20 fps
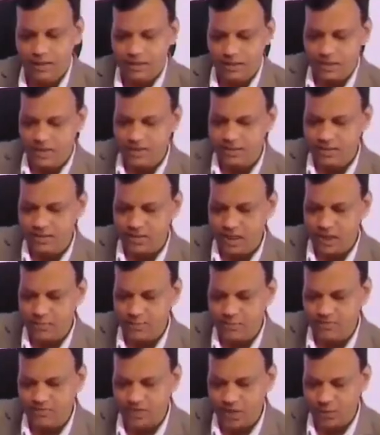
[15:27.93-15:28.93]
This
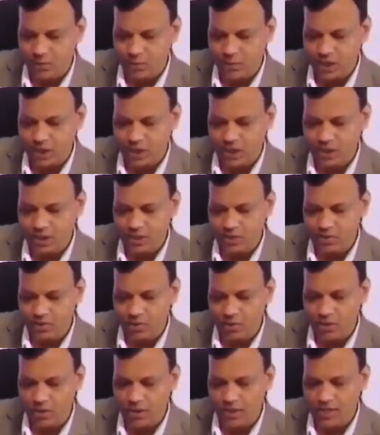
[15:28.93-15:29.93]
type of circulation is
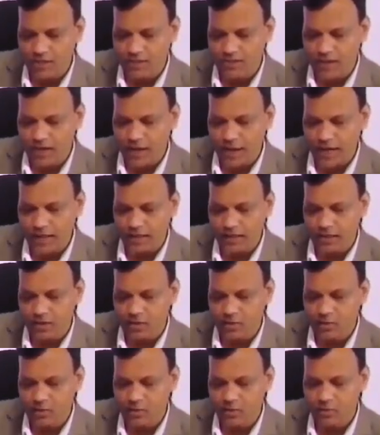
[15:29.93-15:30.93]
called as
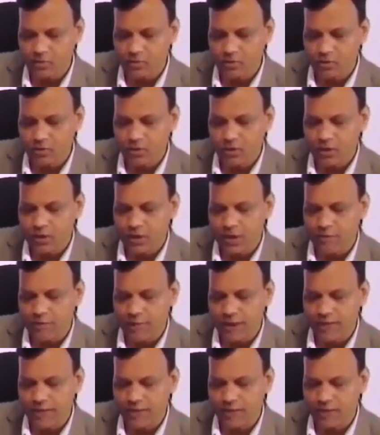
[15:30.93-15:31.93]

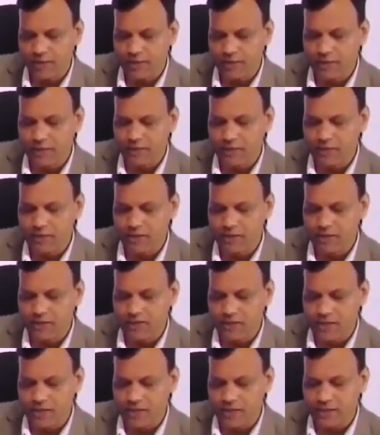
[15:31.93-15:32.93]
enterohepatic
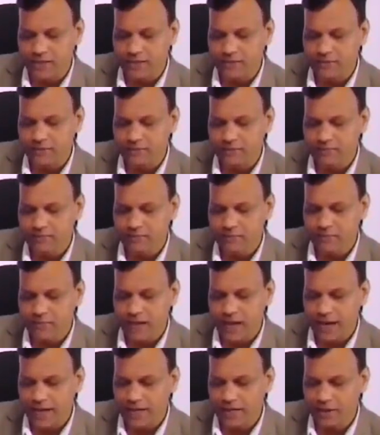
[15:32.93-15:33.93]
cycling.
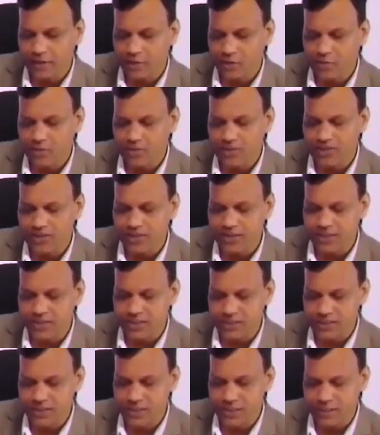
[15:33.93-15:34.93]
Entero means
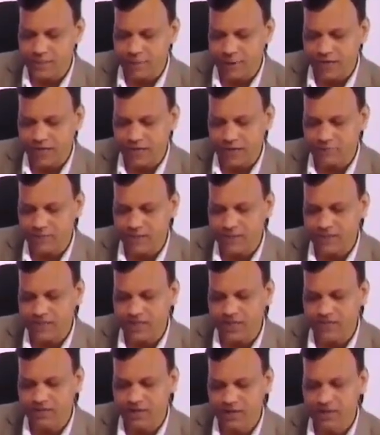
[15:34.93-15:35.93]
intestine, hepatic means
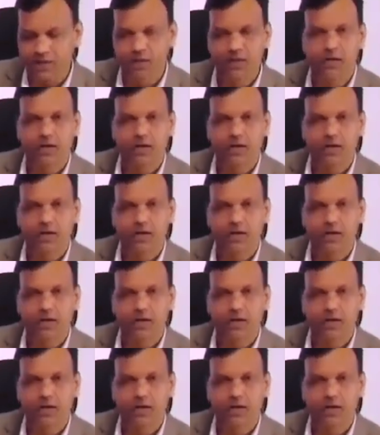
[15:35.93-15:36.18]
liver.